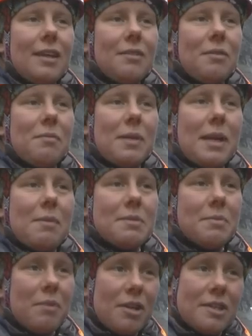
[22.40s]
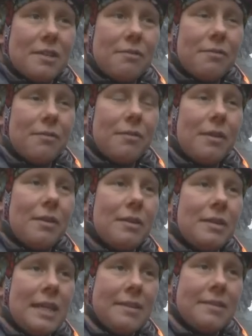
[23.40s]
and we've been able to monitor
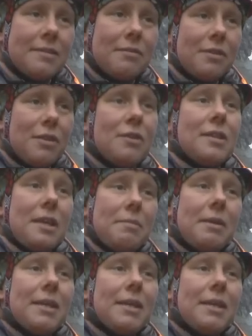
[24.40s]
nests of thirteen